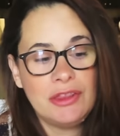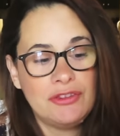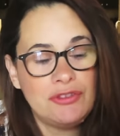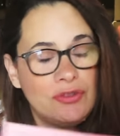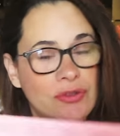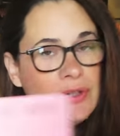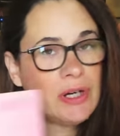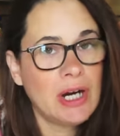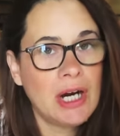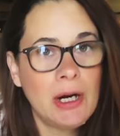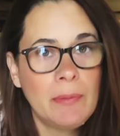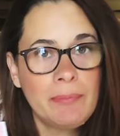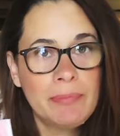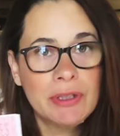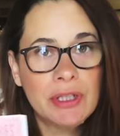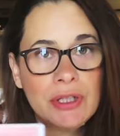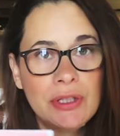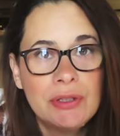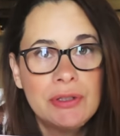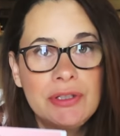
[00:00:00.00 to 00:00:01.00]
To
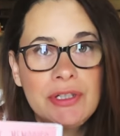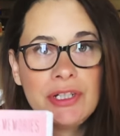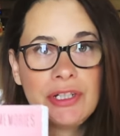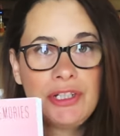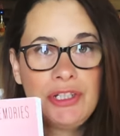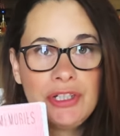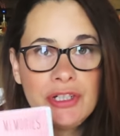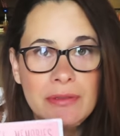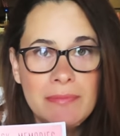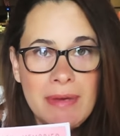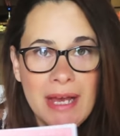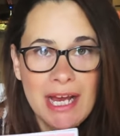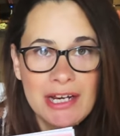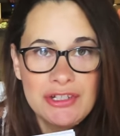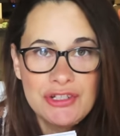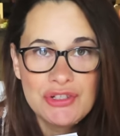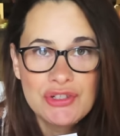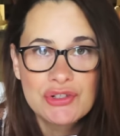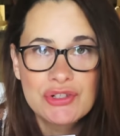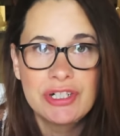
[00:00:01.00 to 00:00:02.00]
upload your
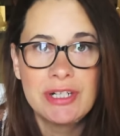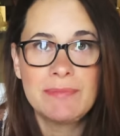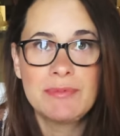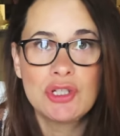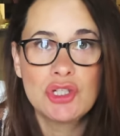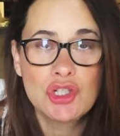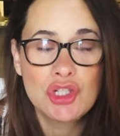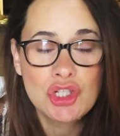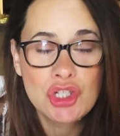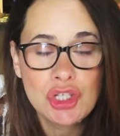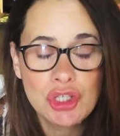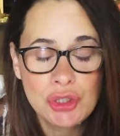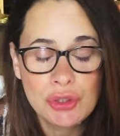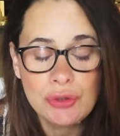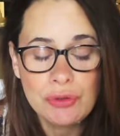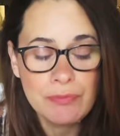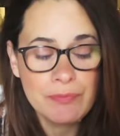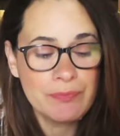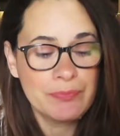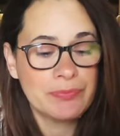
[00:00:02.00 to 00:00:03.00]
manuscript
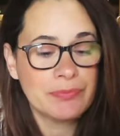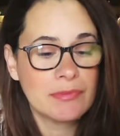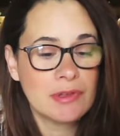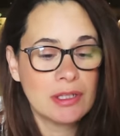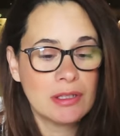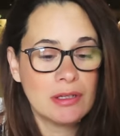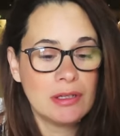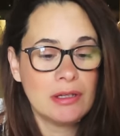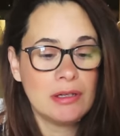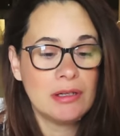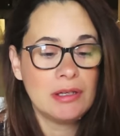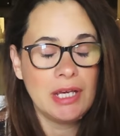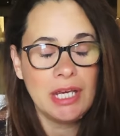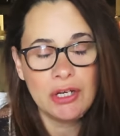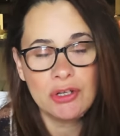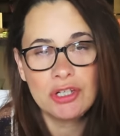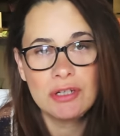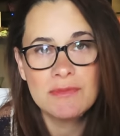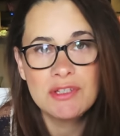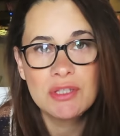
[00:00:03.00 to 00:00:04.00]
to
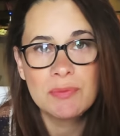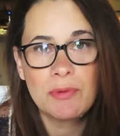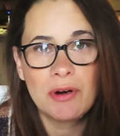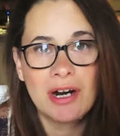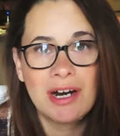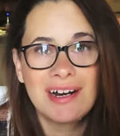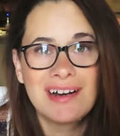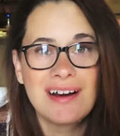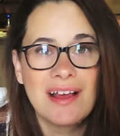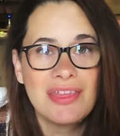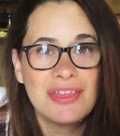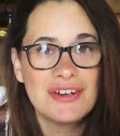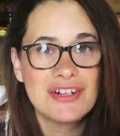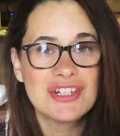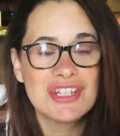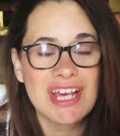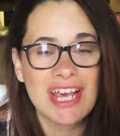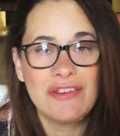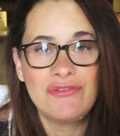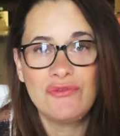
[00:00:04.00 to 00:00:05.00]
IngramSpark,
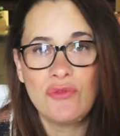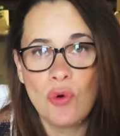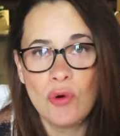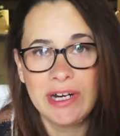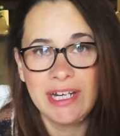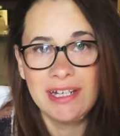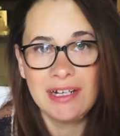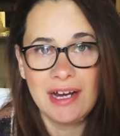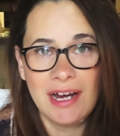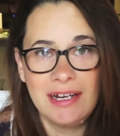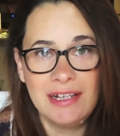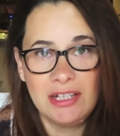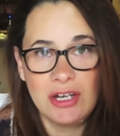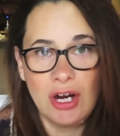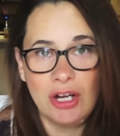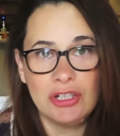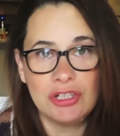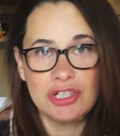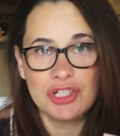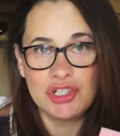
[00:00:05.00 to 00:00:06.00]
there's a
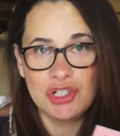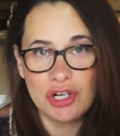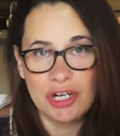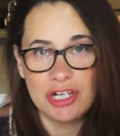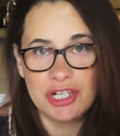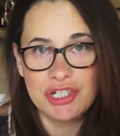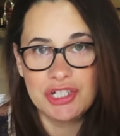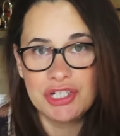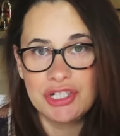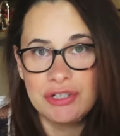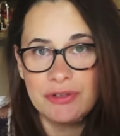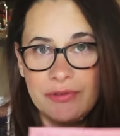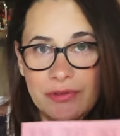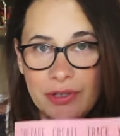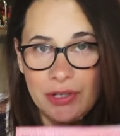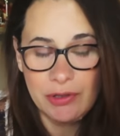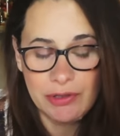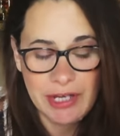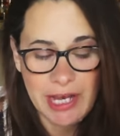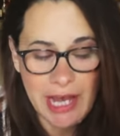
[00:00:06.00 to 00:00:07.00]
$49 charge,
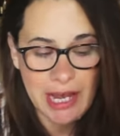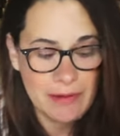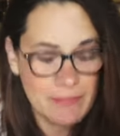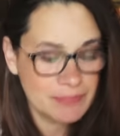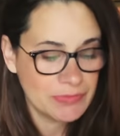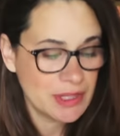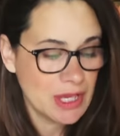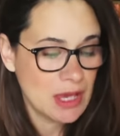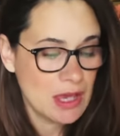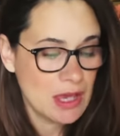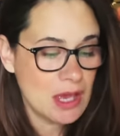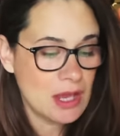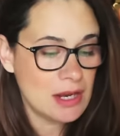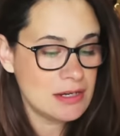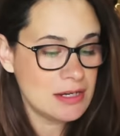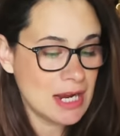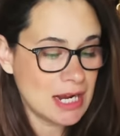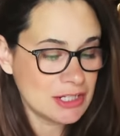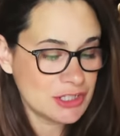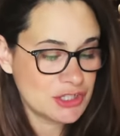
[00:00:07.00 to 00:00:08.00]
okay?
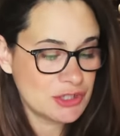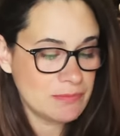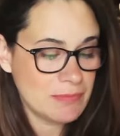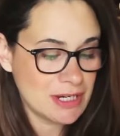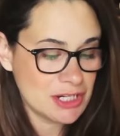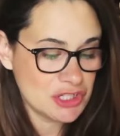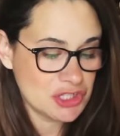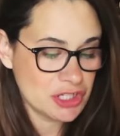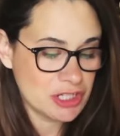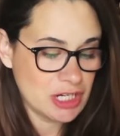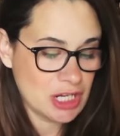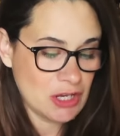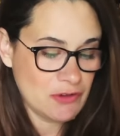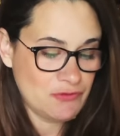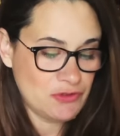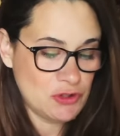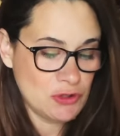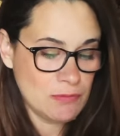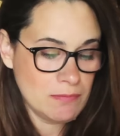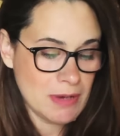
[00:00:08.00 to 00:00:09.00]
Not to mention,
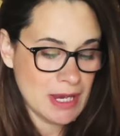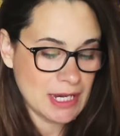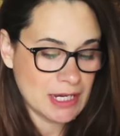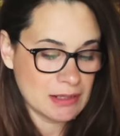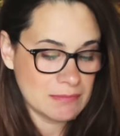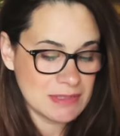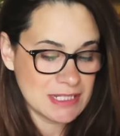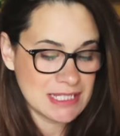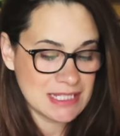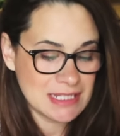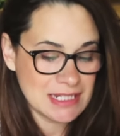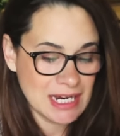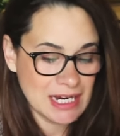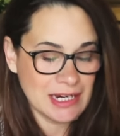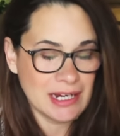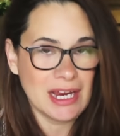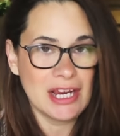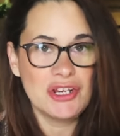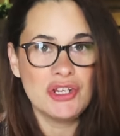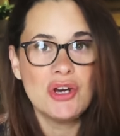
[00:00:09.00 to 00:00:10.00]
if you make a
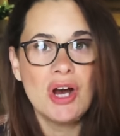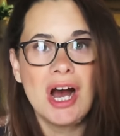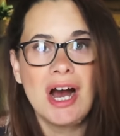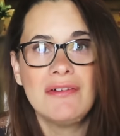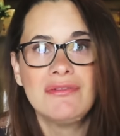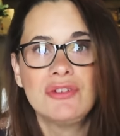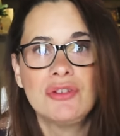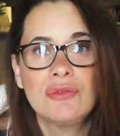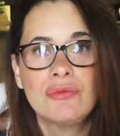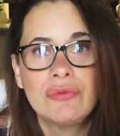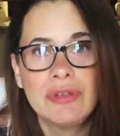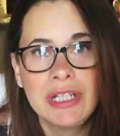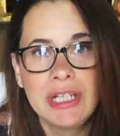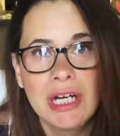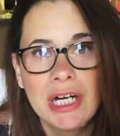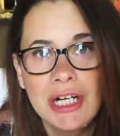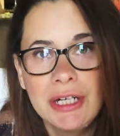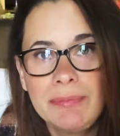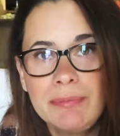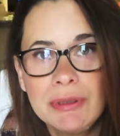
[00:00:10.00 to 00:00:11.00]
mistake and you have to
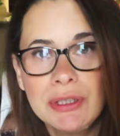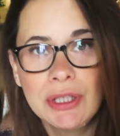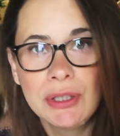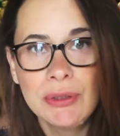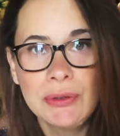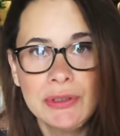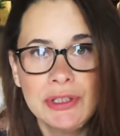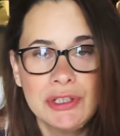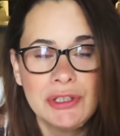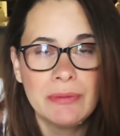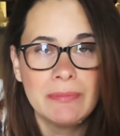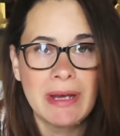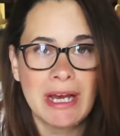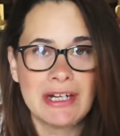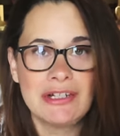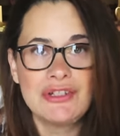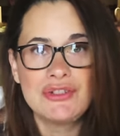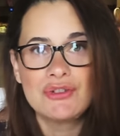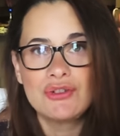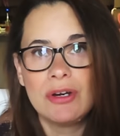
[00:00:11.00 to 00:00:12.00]
re-upload your
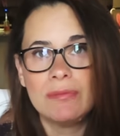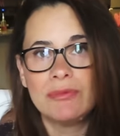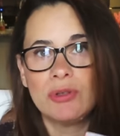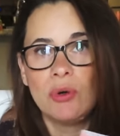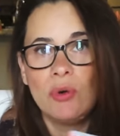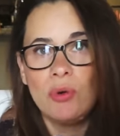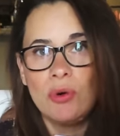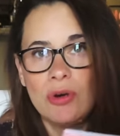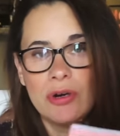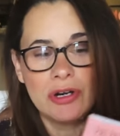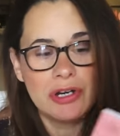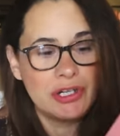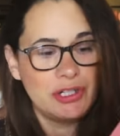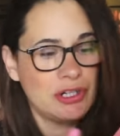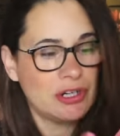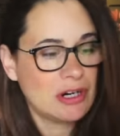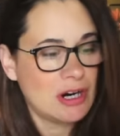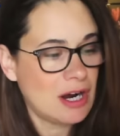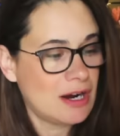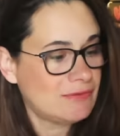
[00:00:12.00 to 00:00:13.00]
manuscript or
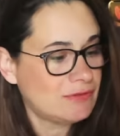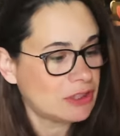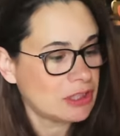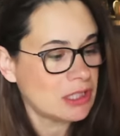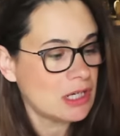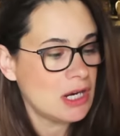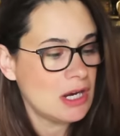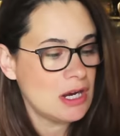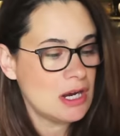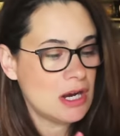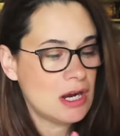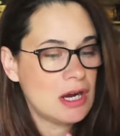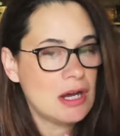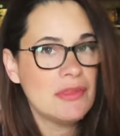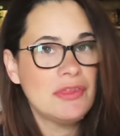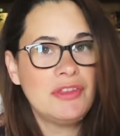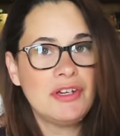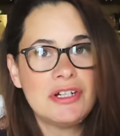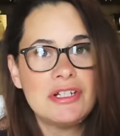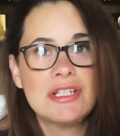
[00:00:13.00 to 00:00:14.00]
your cover,
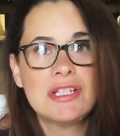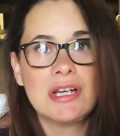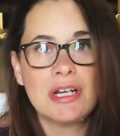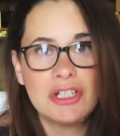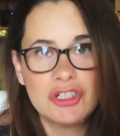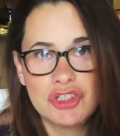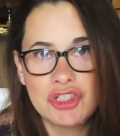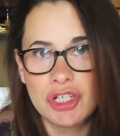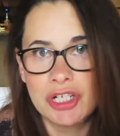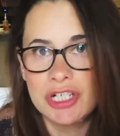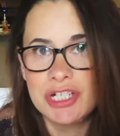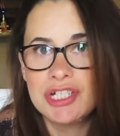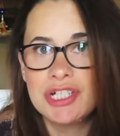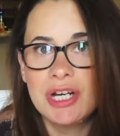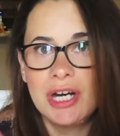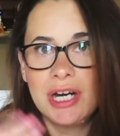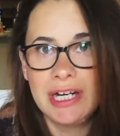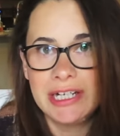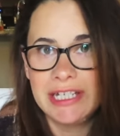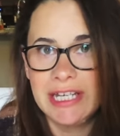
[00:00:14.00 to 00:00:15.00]
there's a charge
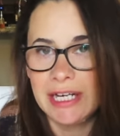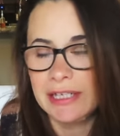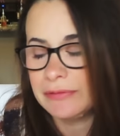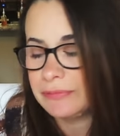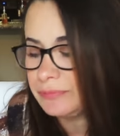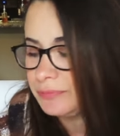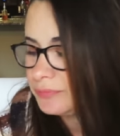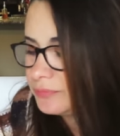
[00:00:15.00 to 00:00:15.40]
again.